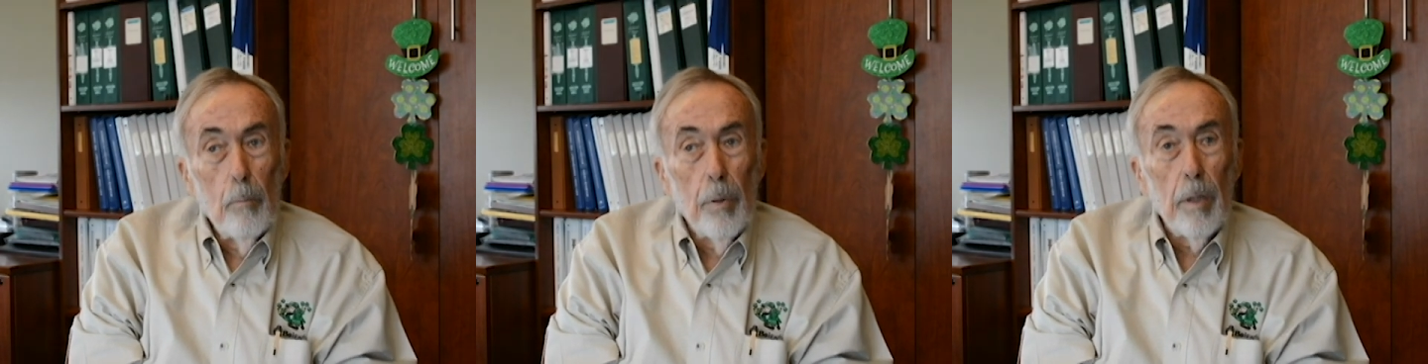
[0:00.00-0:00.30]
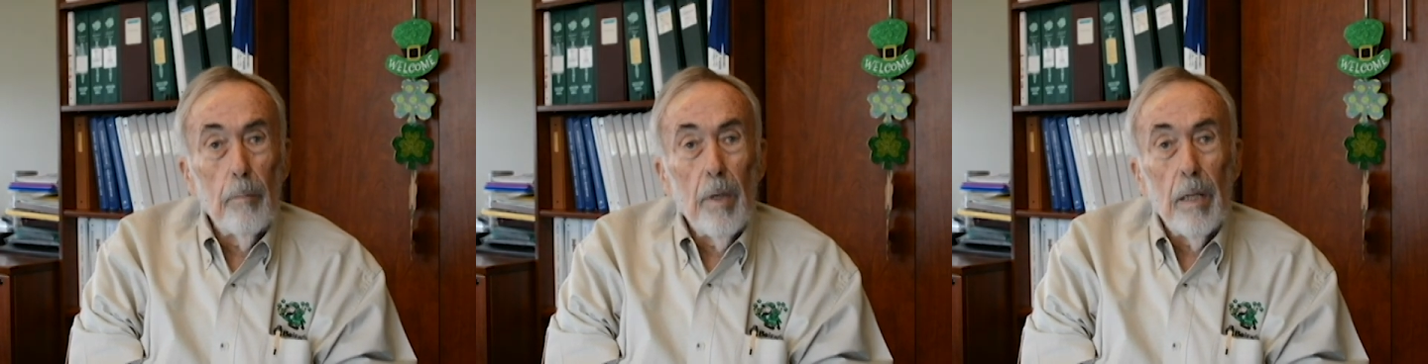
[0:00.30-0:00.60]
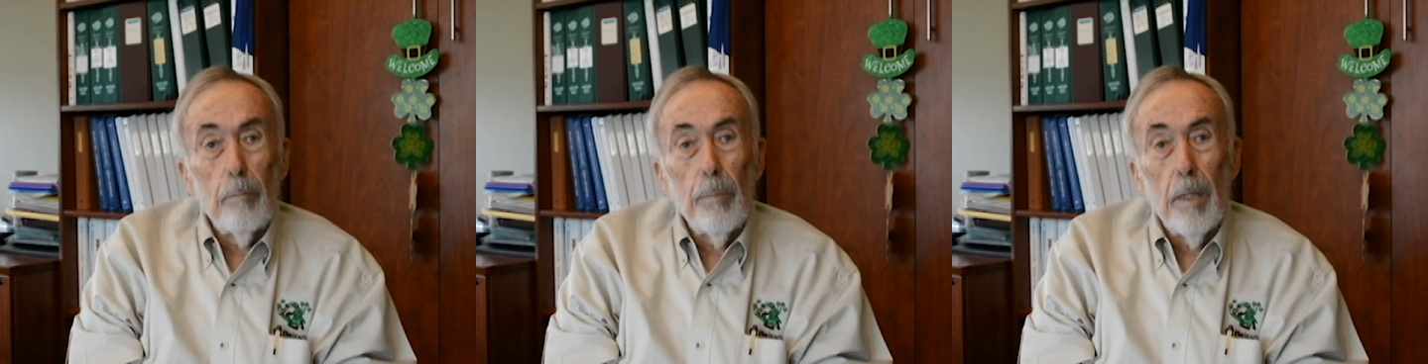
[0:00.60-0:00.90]
put them
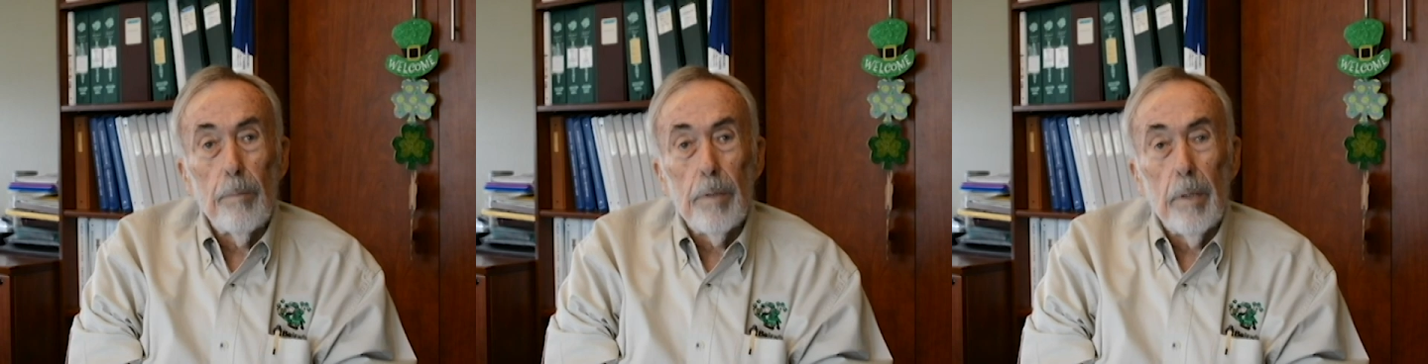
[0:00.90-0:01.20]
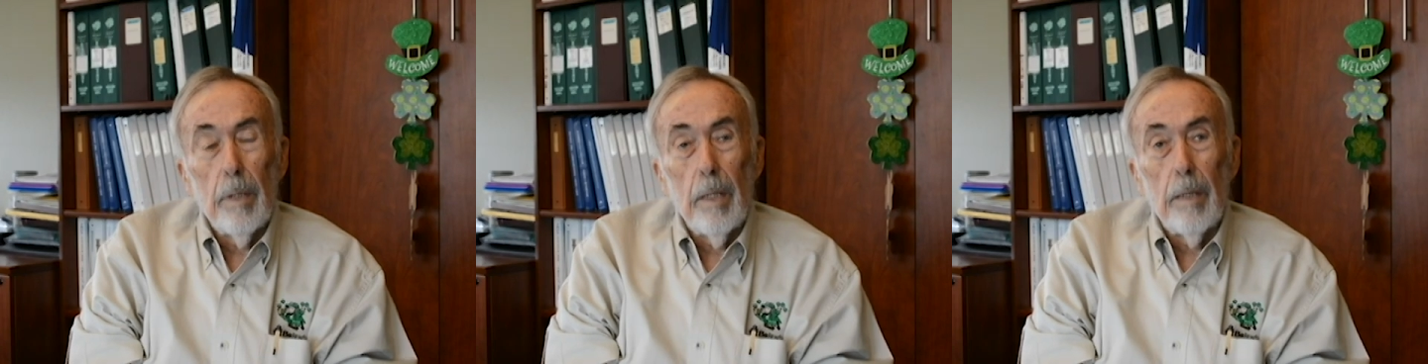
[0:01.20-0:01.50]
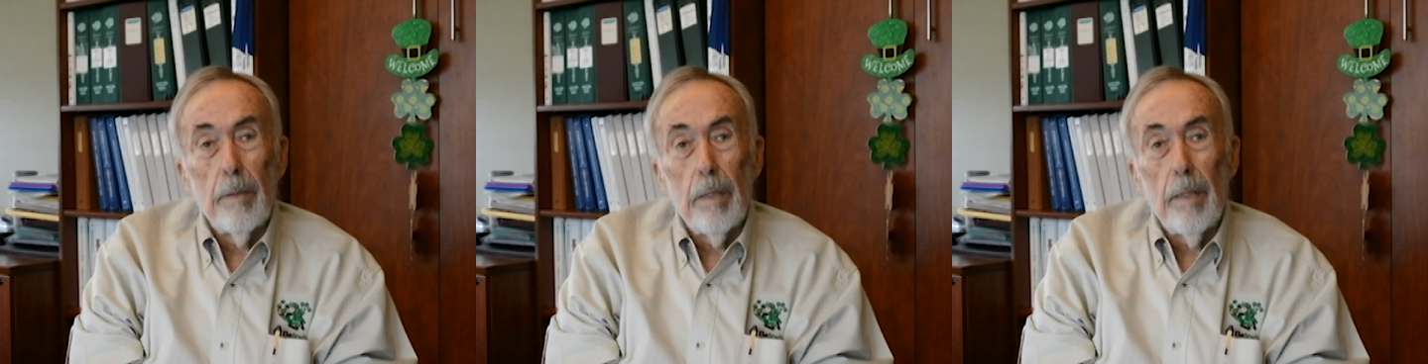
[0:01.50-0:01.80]
on pumps
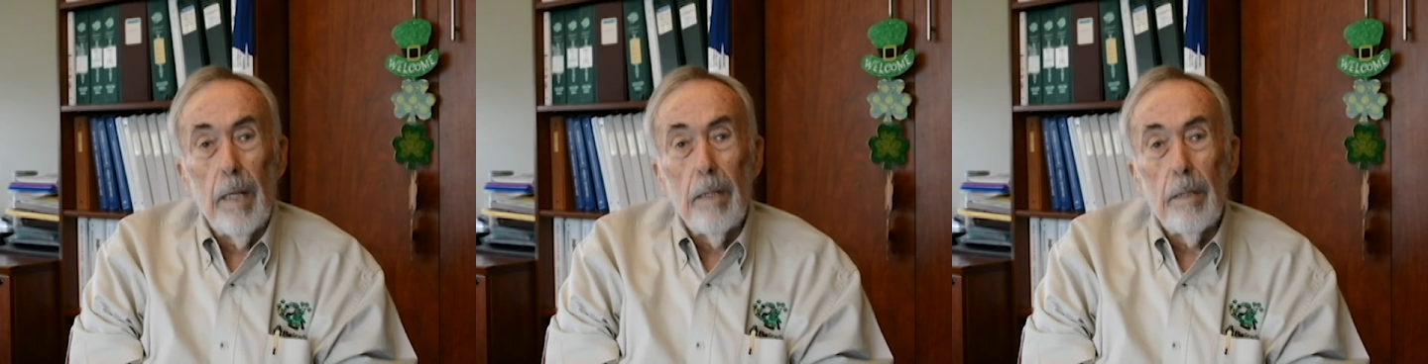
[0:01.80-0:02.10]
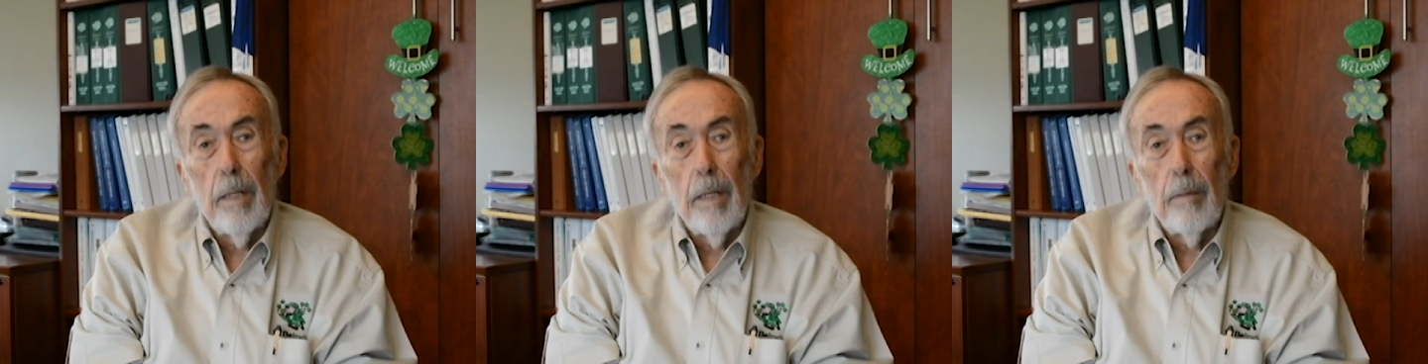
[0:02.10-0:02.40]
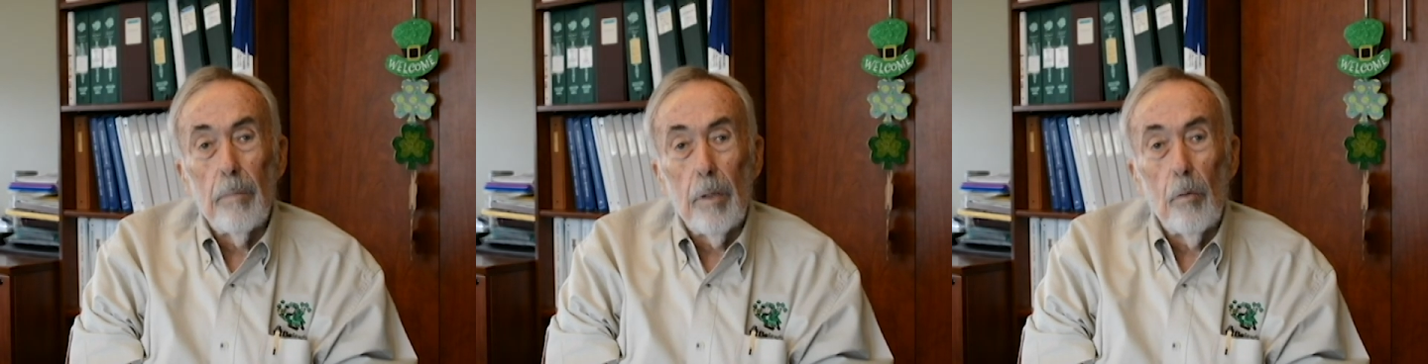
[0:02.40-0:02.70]
in the
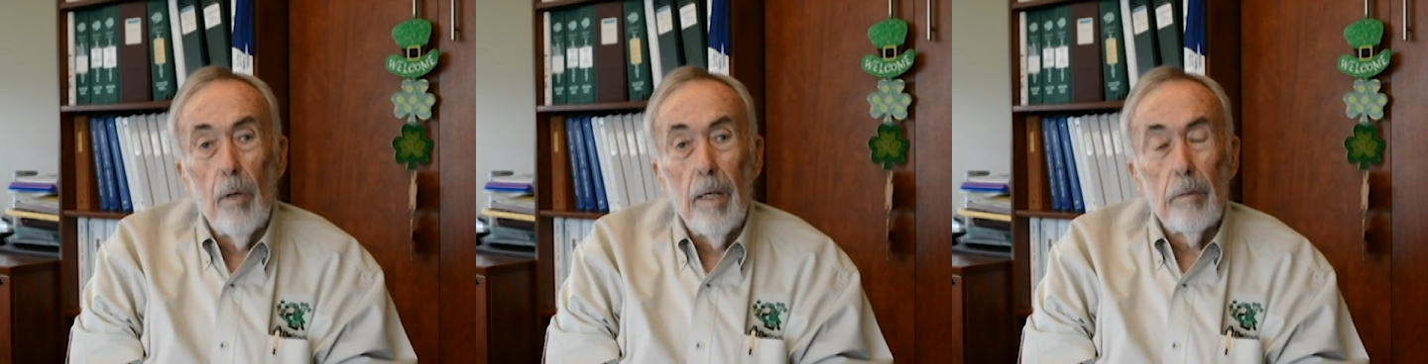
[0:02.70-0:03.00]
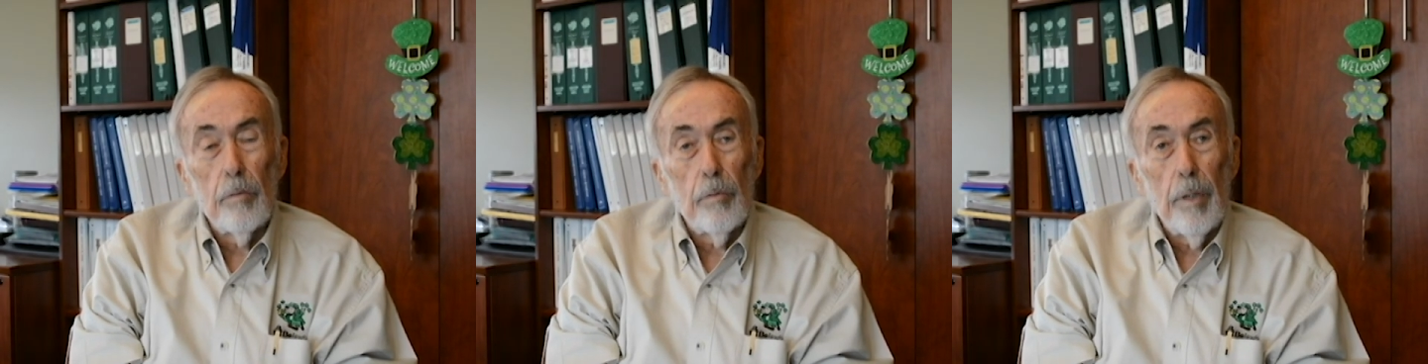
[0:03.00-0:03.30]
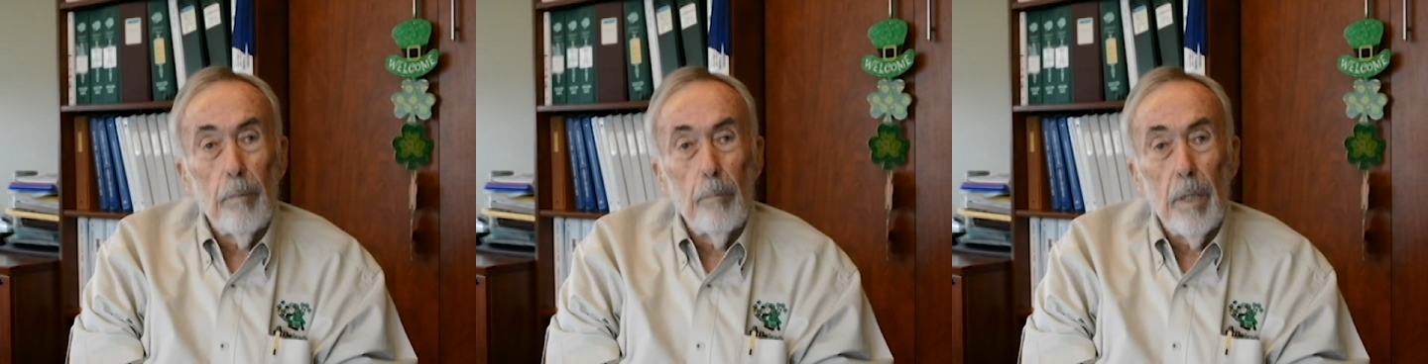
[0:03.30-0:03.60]
daytime to go out
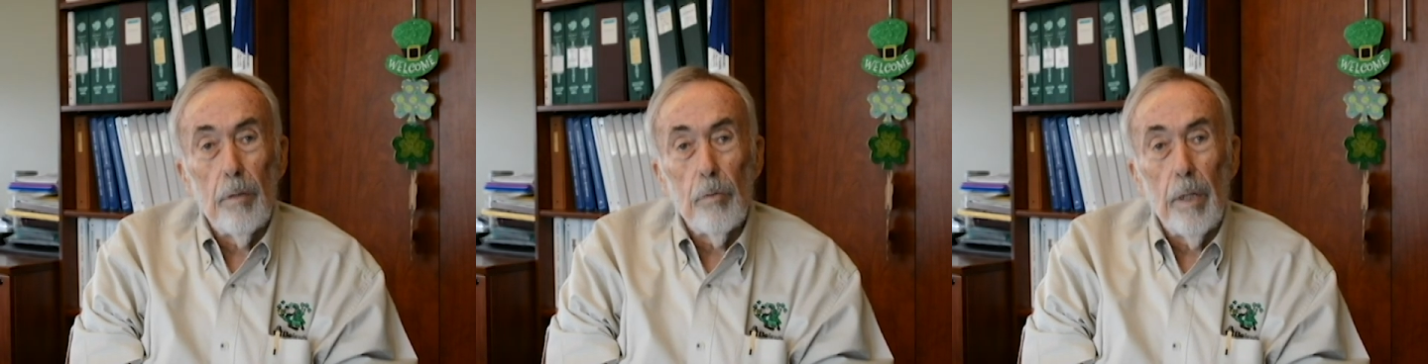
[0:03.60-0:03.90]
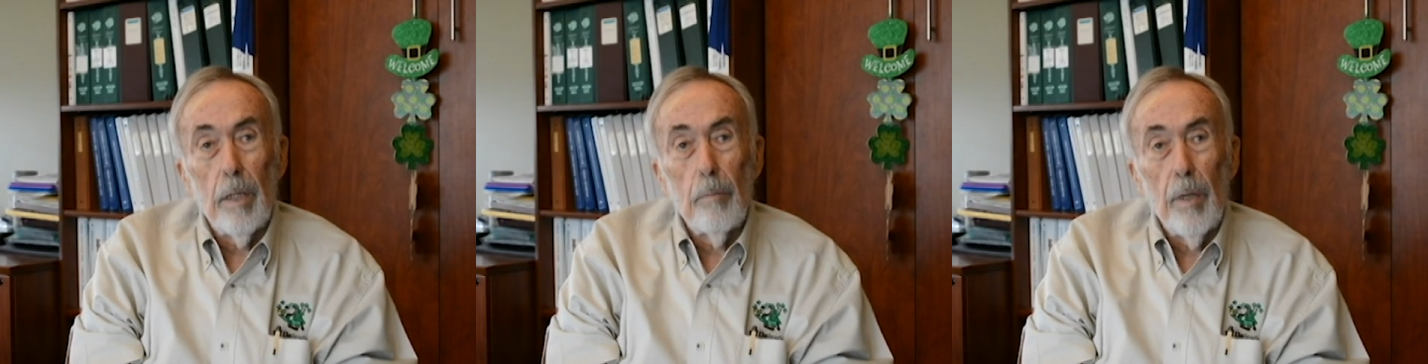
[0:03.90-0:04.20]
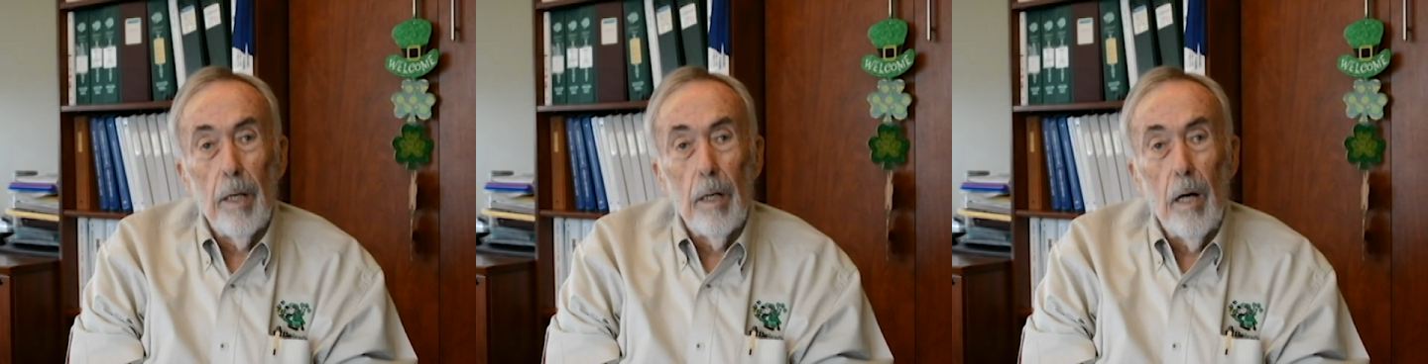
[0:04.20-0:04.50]
and be trained
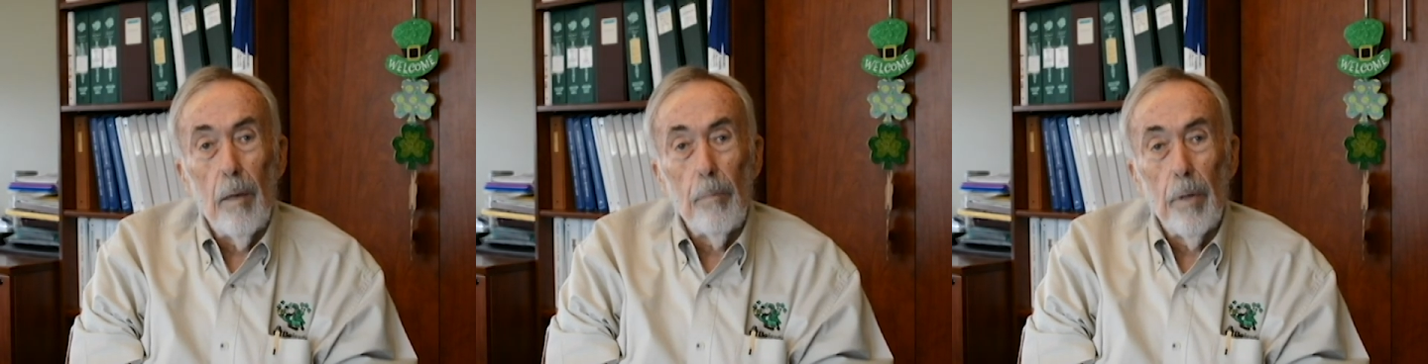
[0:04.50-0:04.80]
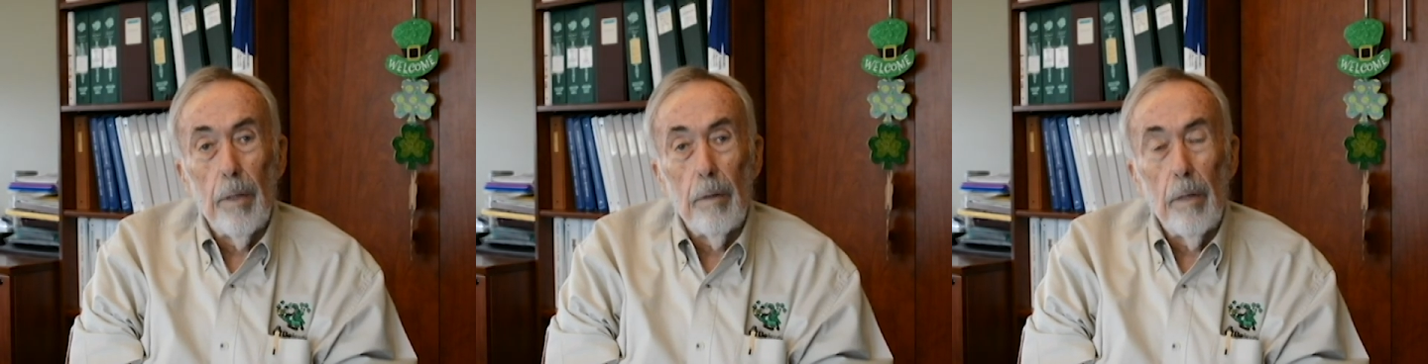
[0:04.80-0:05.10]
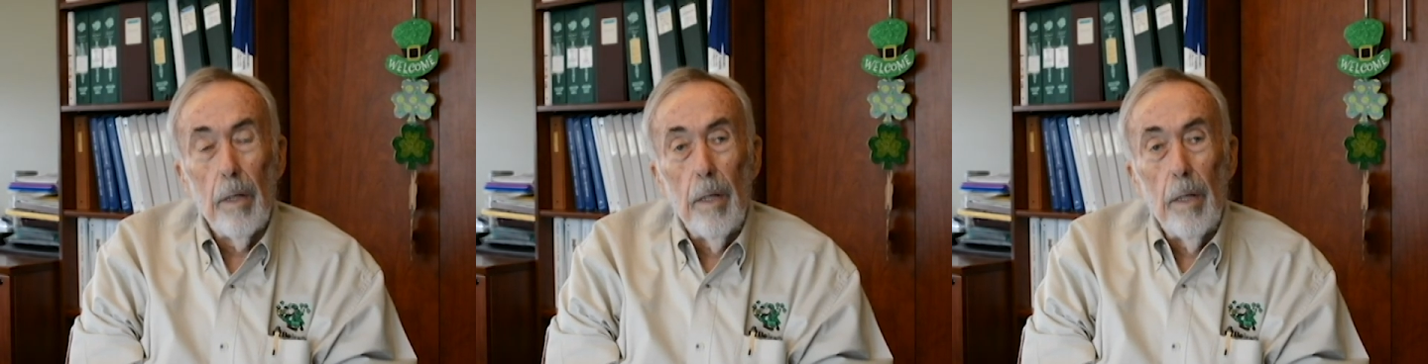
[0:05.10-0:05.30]
by an operator,